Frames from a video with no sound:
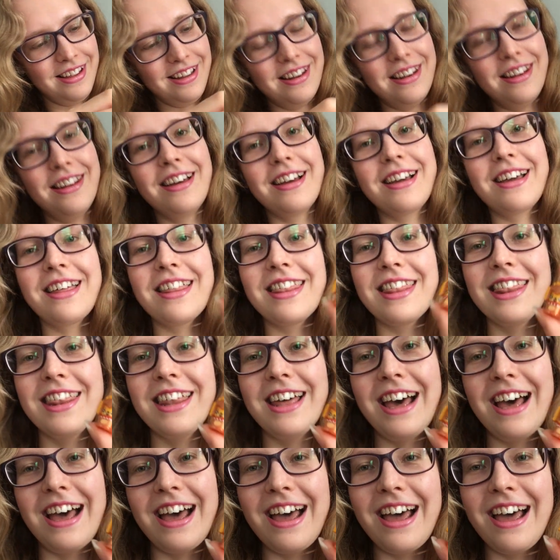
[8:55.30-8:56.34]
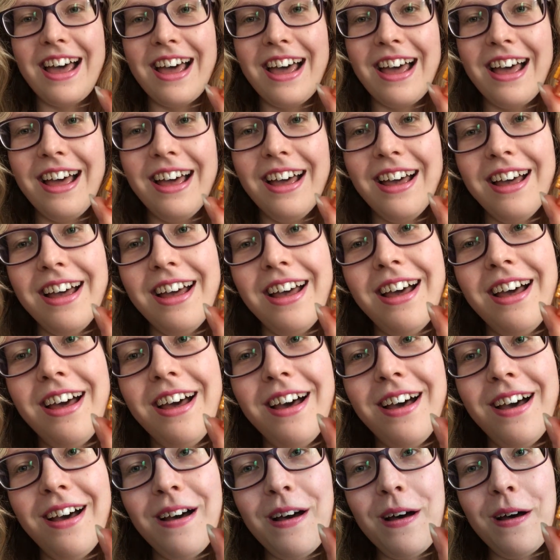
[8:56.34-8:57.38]
Look at that.
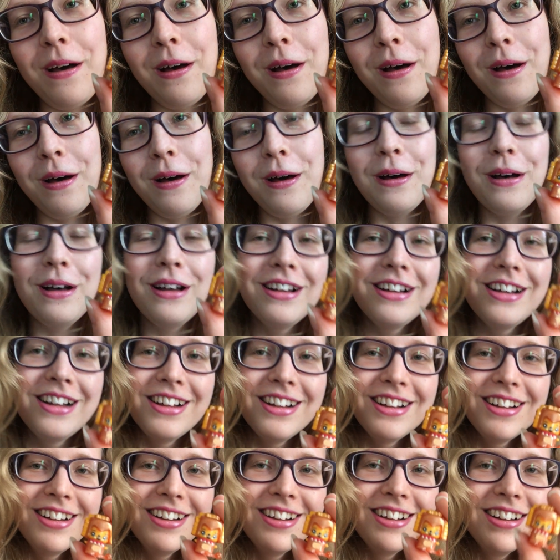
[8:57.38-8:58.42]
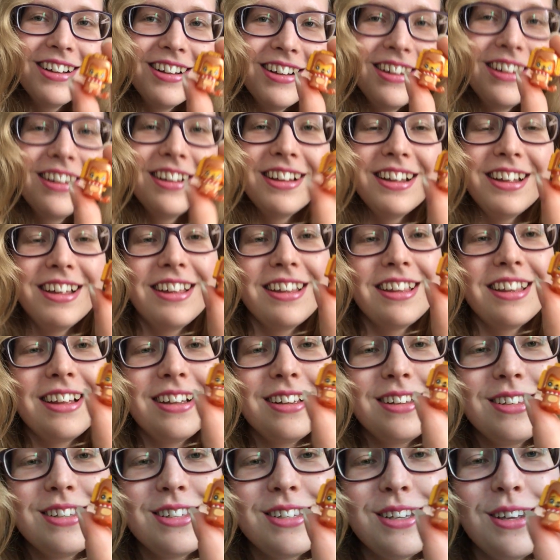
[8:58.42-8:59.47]
Oh,
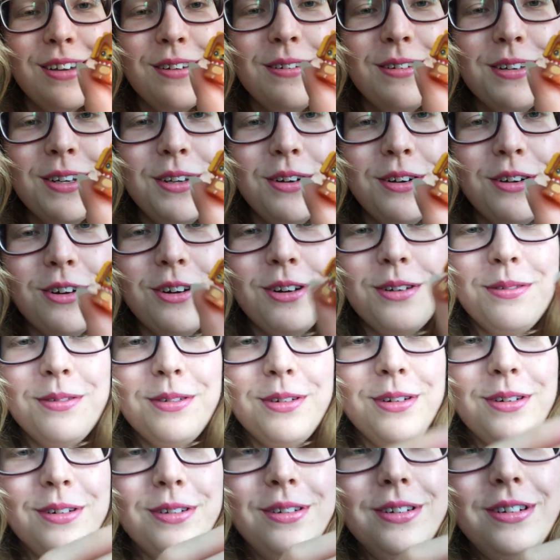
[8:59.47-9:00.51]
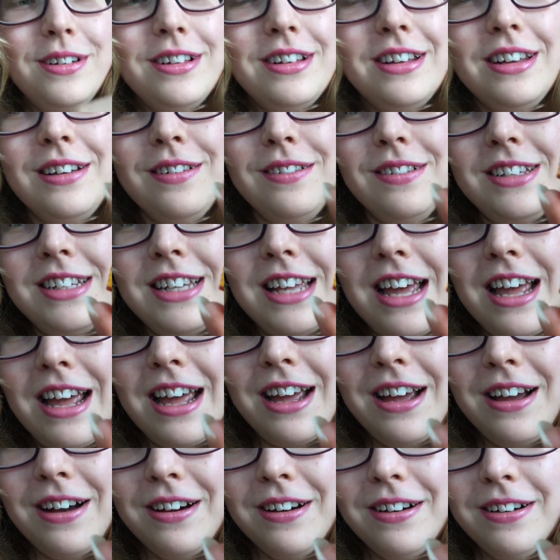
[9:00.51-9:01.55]
that's so adorable. Little
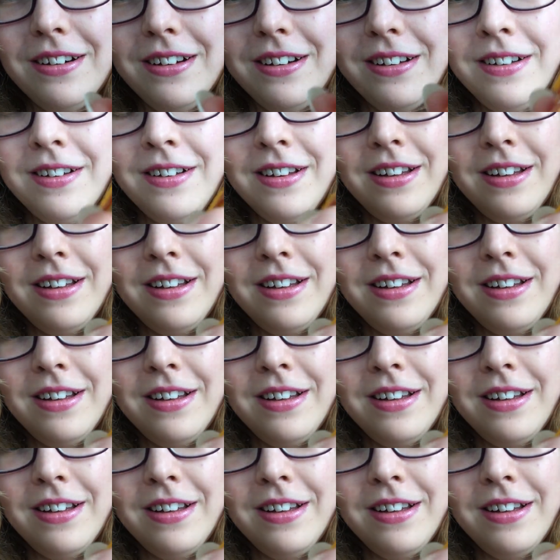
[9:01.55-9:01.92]
tail.